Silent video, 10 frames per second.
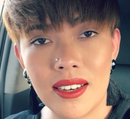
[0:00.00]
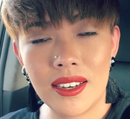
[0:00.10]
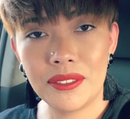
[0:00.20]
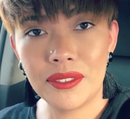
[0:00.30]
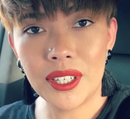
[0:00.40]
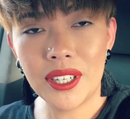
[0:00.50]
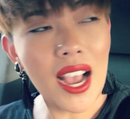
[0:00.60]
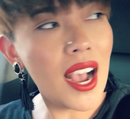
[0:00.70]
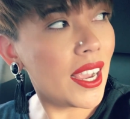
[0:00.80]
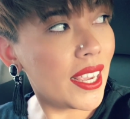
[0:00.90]
Liver,
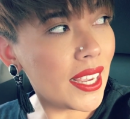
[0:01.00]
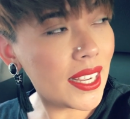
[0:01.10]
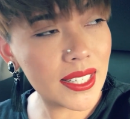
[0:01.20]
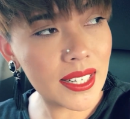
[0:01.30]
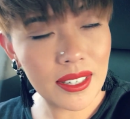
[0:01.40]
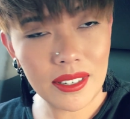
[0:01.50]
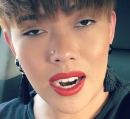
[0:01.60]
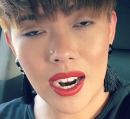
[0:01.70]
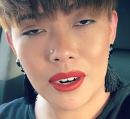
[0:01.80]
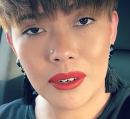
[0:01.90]
I ate
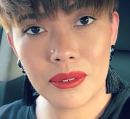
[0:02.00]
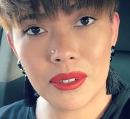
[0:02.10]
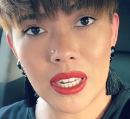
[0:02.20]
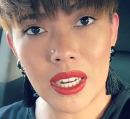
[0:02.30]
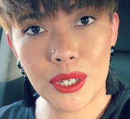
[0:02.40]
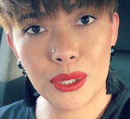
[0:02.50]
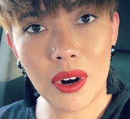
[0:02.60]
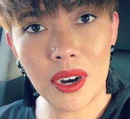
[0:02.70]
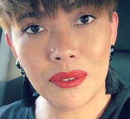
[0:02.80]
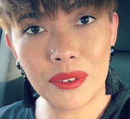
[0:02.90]
around
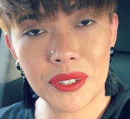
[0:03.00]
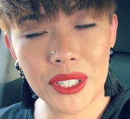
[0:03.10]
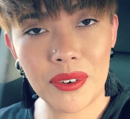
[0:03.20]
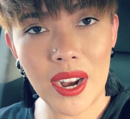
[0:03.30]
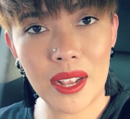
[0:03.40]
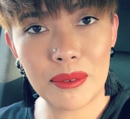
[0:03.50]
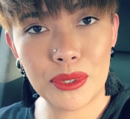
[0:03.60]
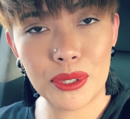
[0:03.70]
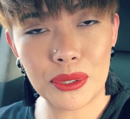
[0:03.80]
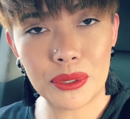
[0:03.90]
250
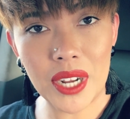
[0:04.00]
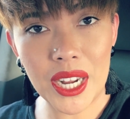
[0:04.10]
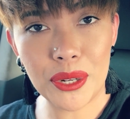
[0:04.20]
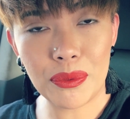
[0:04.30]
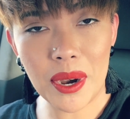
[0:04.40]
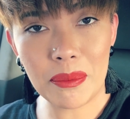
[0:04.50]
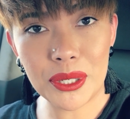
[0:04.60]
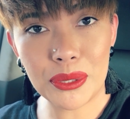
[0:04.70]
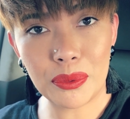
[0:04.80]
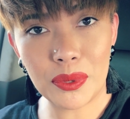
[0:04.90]
grams to anywhere
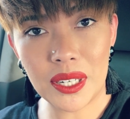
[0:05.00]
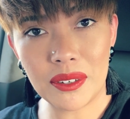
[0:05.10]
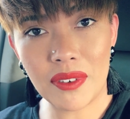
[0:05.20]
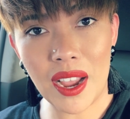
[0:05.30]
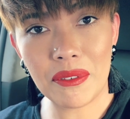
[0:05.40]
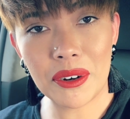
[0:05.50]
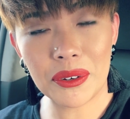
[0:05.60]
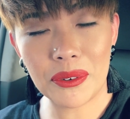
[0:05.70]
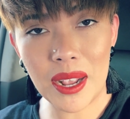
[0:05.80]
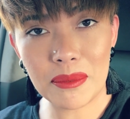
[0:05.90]
between
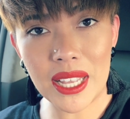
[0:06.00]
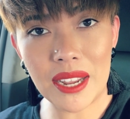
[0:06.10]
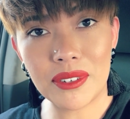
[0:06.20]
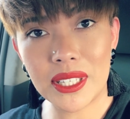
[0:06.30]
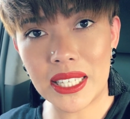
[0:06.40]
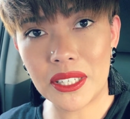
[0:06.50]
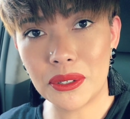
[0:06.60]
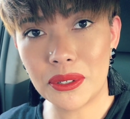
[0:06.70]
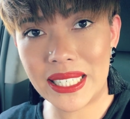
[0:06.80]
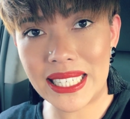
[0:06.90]
500 grams every
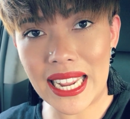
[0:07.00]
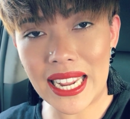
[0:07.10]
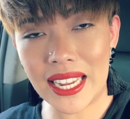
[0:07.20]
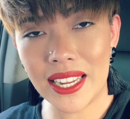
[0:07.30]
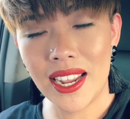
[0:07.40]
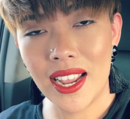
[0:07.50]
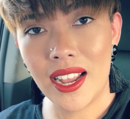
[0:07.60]
single day.